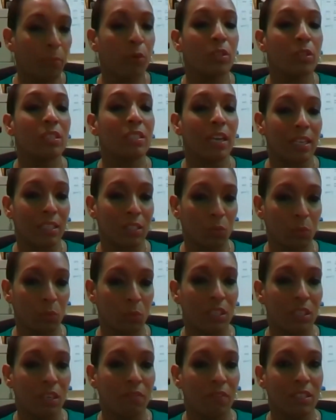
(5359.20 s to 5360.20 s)
process. We
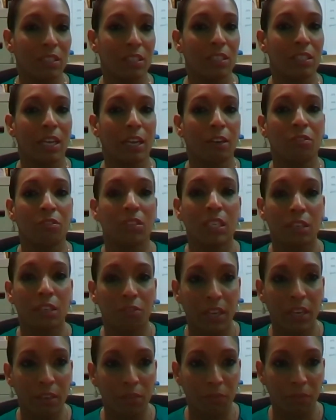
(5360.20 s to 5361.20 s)
serve as the
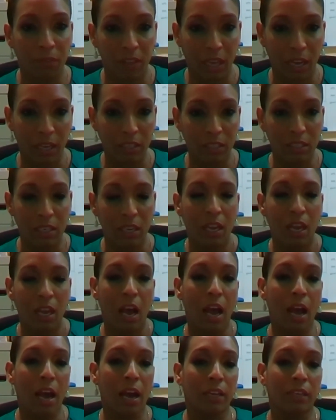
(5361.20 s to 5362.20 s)
secretariat for that,
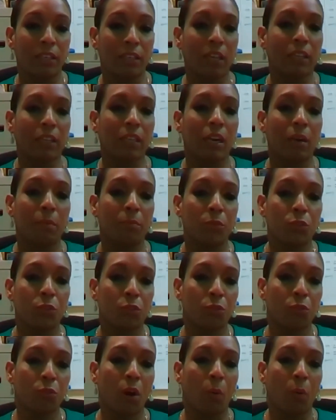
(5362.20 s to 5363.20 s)
and that comes
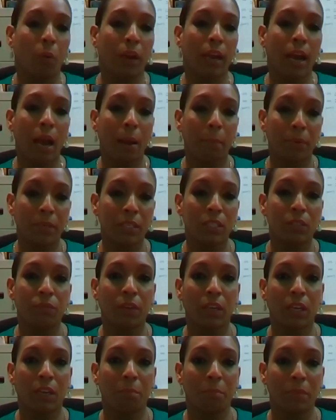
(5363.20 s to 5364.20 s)
through our campus
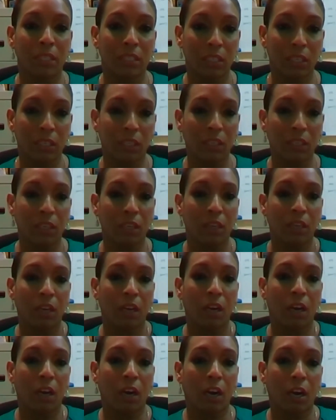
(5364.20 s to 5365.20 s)
for committee
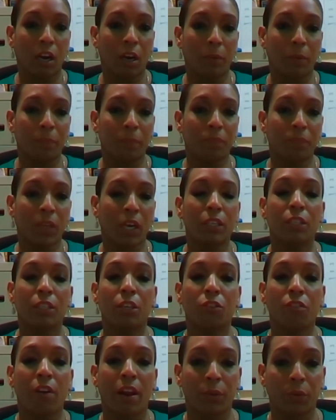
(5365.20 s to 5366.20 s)

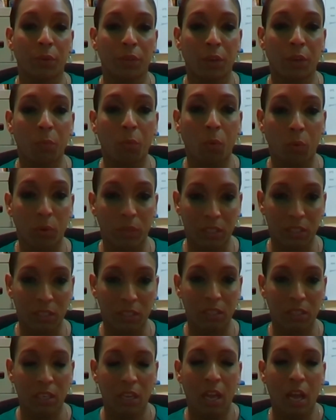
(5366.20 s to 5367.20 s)
undergraduate
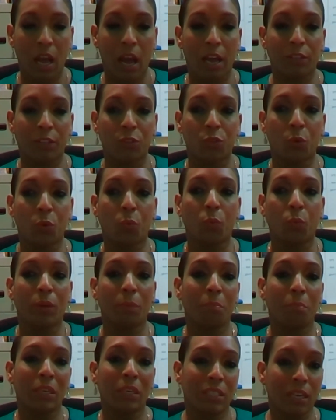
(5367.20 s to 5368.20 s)
awards. And so we
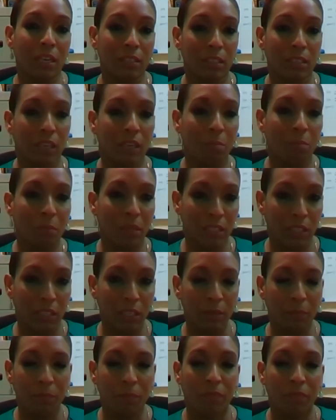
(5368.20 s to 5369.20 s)
meet as a
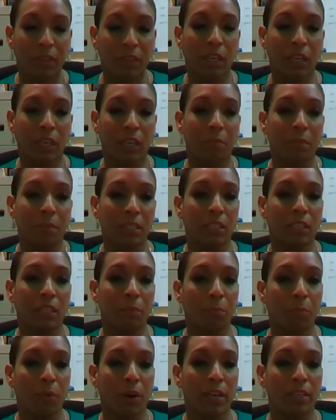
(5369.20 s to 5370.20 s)
committee. The committee
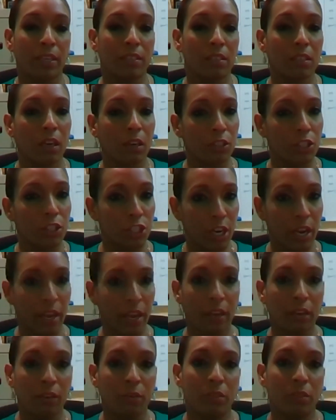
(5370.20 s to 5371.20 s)
comprises our
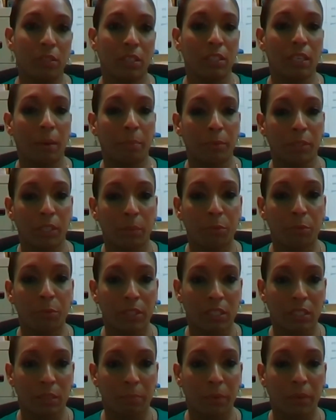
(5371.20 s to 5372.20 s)
chair, who is the deputy
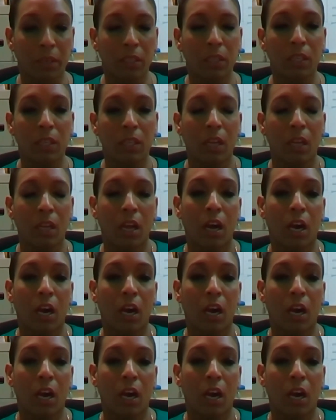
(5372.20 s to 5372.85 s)
principal.